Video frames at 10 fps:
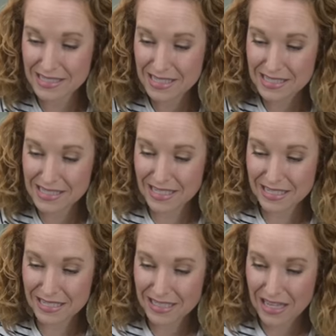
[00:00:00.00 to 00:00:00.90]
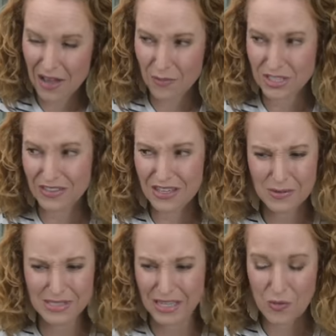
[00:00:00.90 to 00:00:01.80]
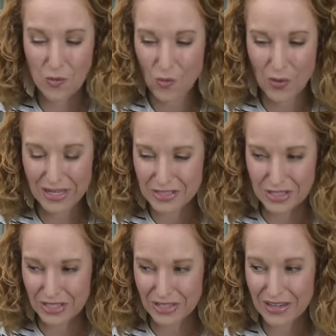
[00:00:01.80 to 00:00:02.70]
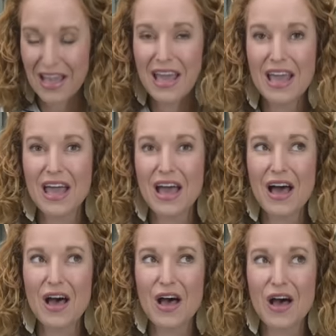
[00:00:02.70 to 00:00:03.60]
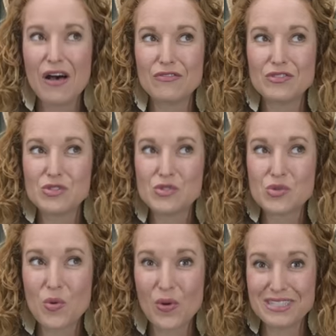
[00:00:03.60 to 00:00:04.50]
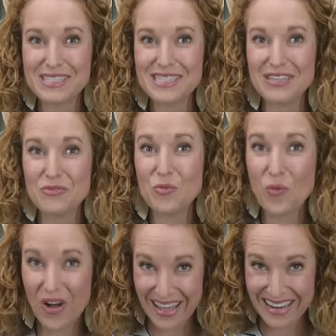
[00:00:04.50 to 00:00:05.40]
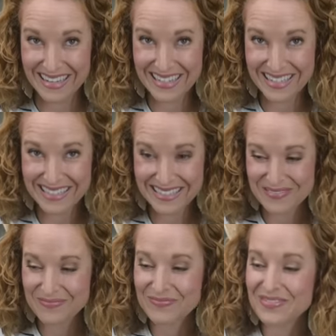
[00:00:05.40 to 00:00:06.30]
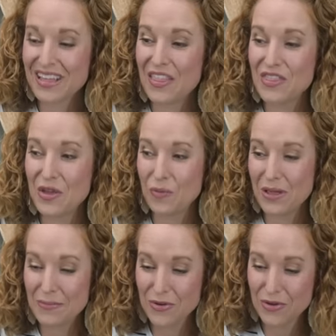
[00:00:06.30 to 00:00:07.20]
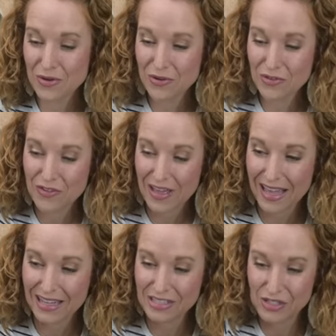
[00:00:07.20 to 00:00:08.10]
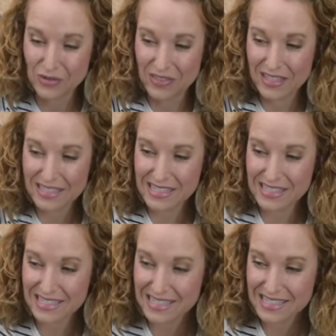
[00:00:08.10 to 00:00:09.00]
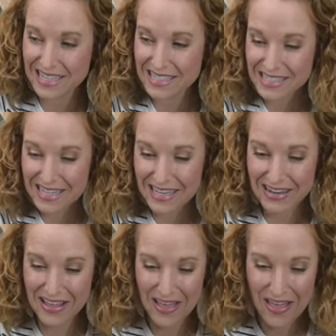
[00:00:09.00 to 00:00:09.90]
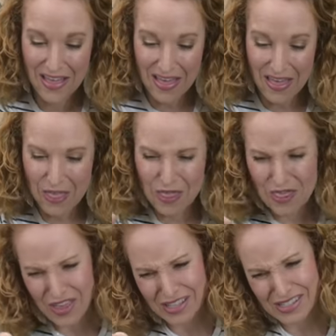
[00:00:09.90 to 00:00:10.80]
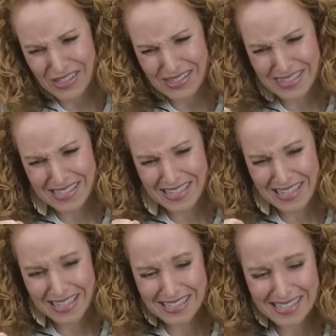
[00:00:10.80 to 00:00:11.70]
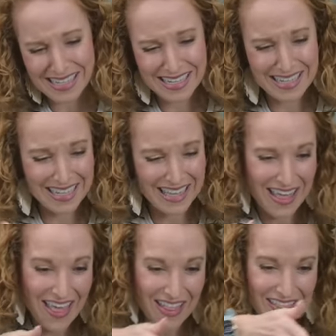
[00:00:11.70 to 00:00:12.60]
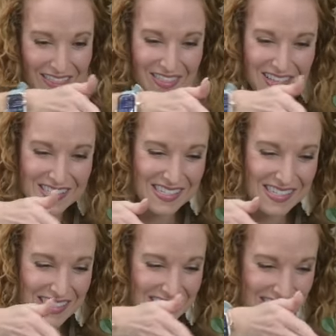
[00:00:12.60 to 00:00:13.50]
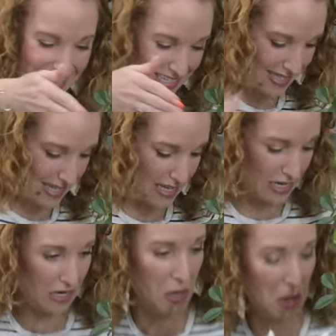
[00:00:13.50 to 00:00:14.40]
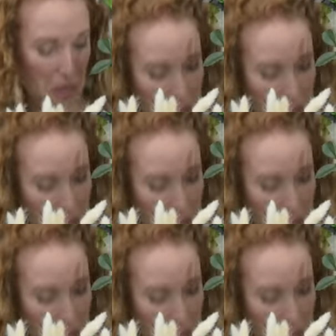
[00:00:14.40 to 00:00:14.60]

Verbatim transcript: season, which I think was like winter of 21. Then we move into this is a season, this is a season, this is a season.